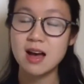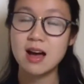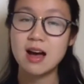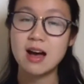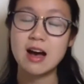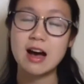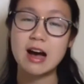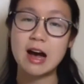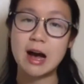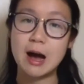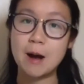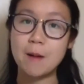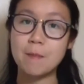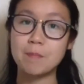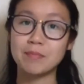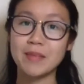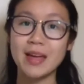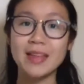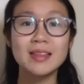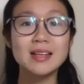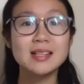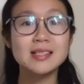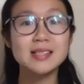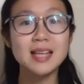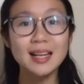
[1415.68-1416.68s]

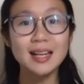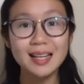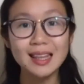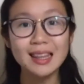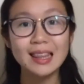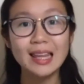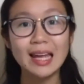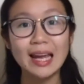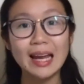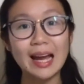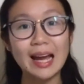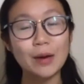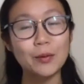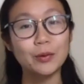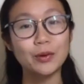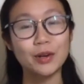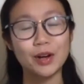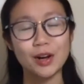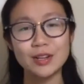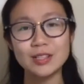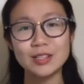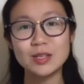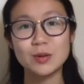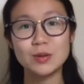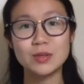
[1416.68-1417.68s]
And the second thing I would
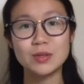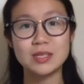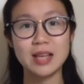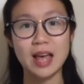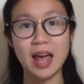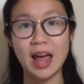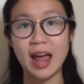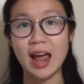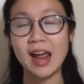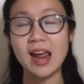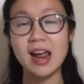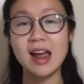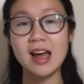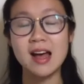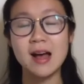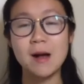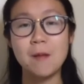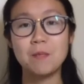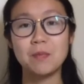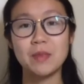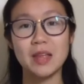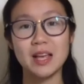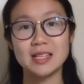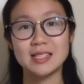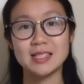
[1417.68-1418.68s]
also say
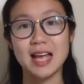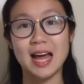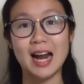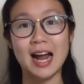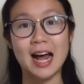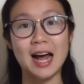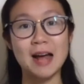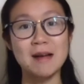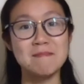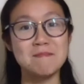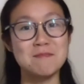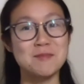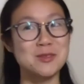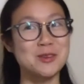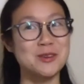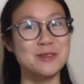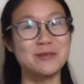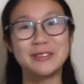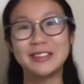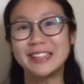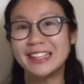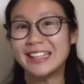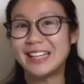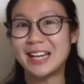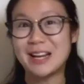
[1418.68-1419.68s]
is that I'm sort
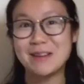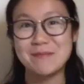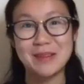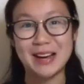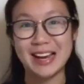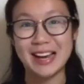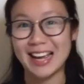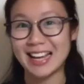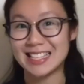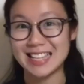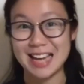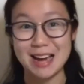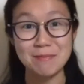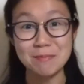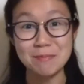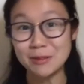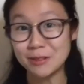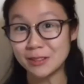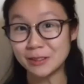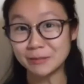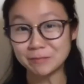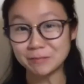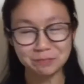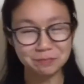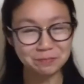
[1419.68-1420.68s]
of leading by
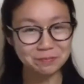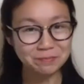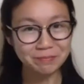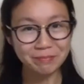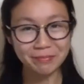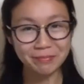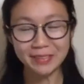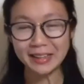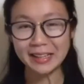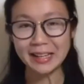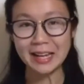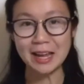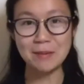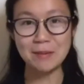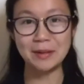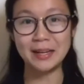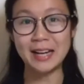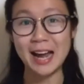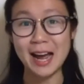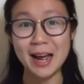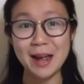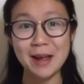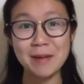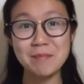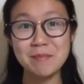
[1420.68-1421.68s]
example. I mean,
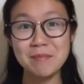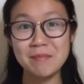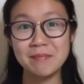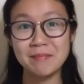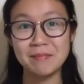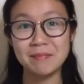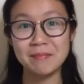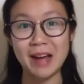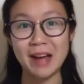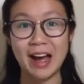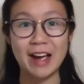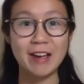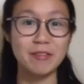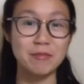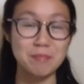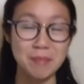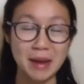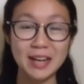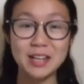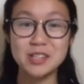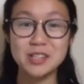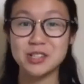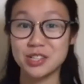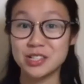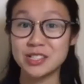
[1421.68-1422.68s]
I
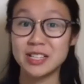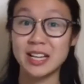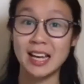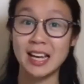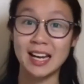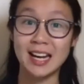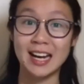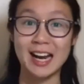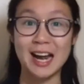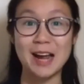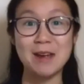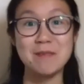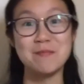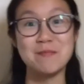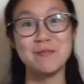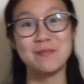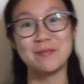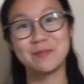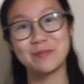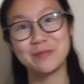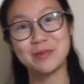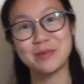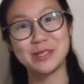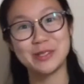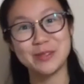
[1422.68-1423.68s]
majored in and I'm
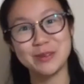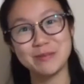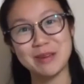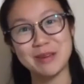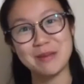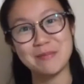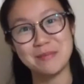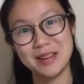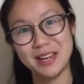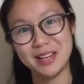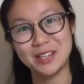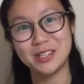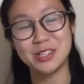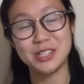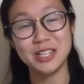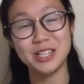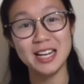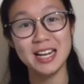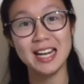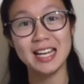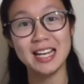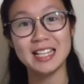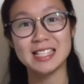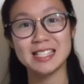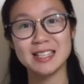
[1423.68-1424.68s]
pursuing my
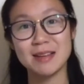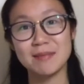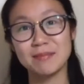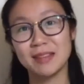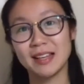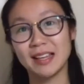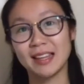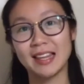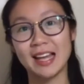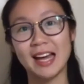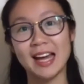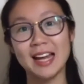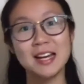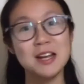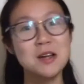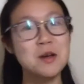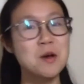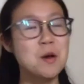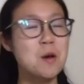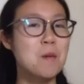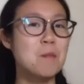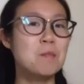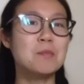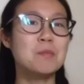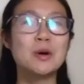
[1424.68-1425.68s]
PhD in something that
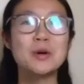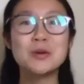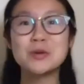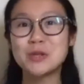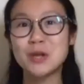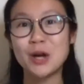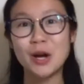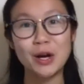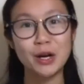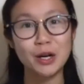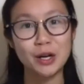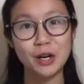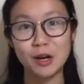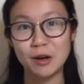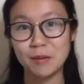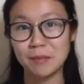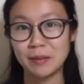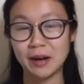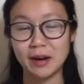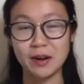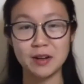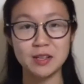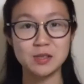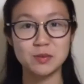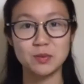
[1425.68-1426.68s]
most Hong Kong
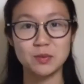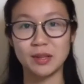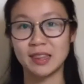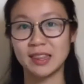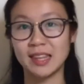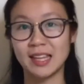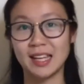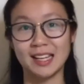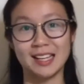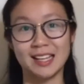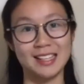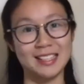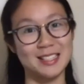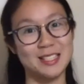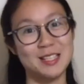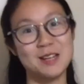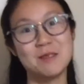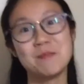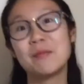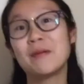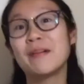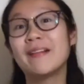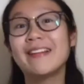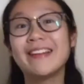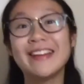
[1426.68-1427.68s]
parents would think is
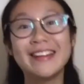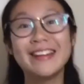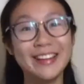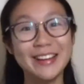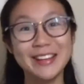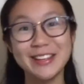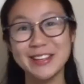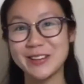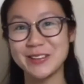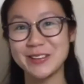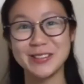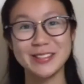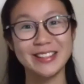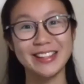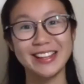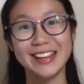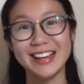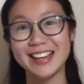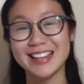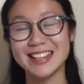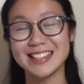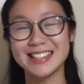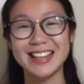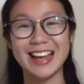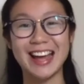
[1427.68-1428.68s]
completely
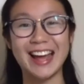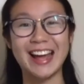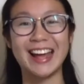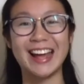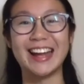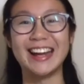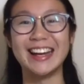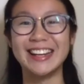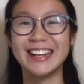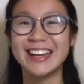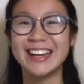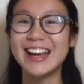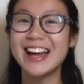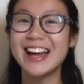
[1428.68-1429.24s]
useless and